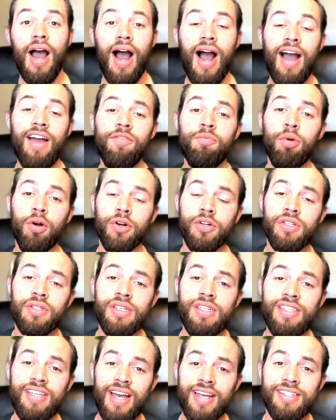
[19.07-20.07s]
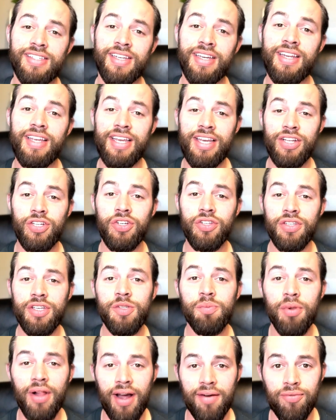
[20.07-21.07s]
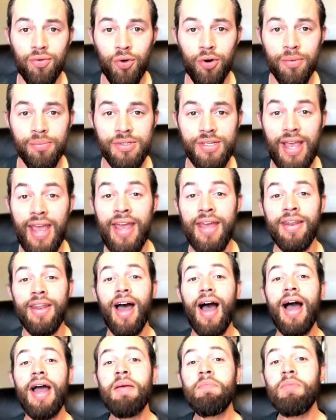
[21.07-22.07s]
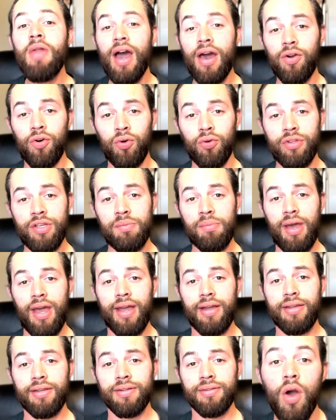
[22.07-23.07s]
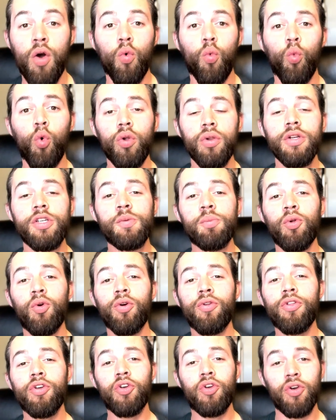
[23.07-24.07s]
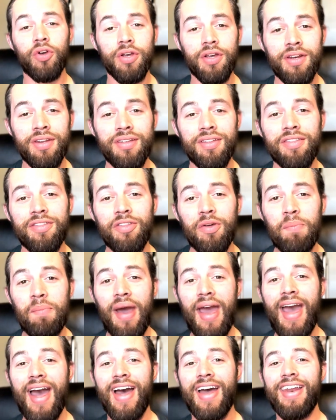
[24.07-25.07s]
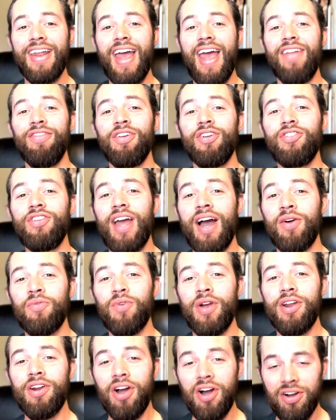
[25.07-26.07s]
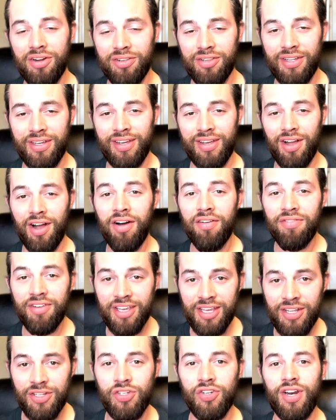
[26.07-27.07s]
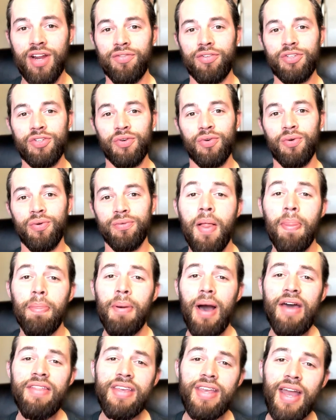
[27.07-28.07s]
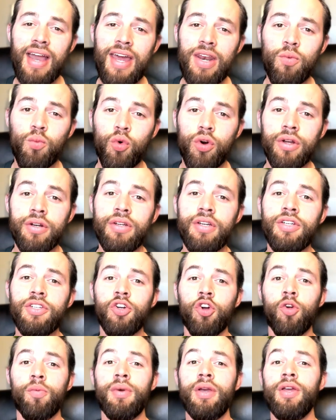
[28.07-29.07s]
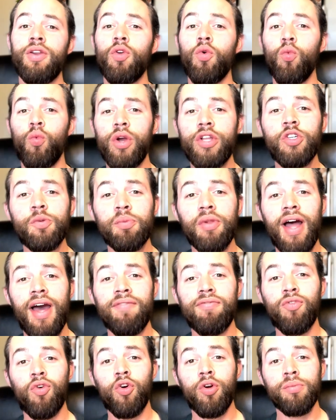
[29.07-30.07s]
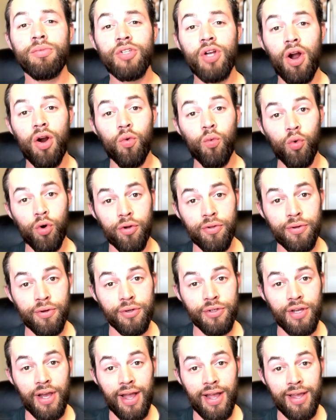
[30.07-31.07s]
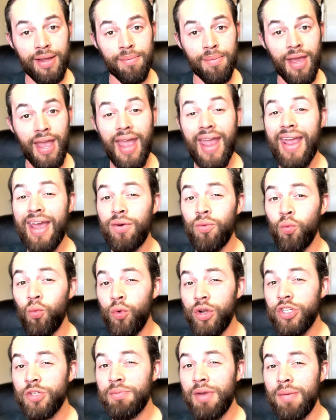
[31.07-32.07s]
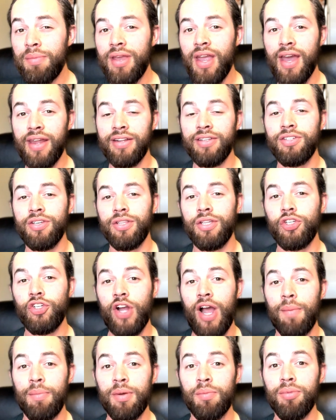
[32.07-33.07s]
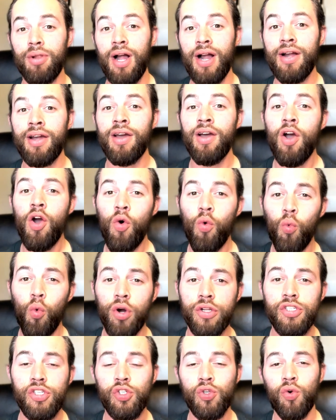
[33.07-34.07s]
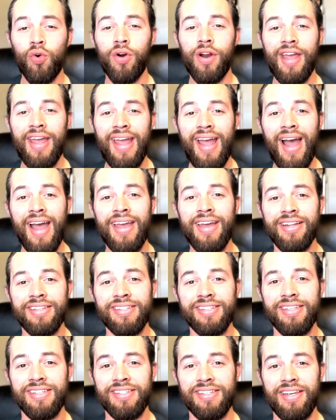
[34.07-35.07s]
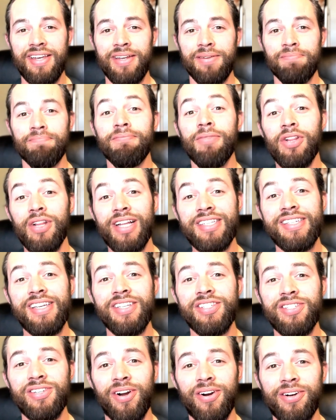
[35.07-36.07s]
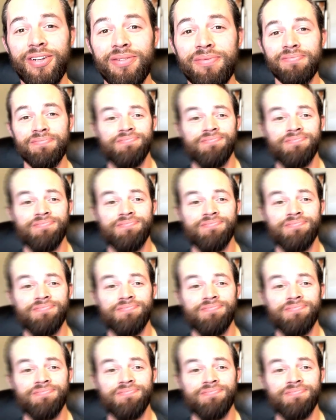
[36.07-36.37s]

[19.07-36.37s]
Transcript: I've personally tested each of these platforms, and I'm not holding back. We'll explore the good, the bad, and the downright ugly of each and every tool. By the end, we're going to determine which platforms are worth your time and which may be heading to the chopping block once Sora AI hits the scene. Let's get started.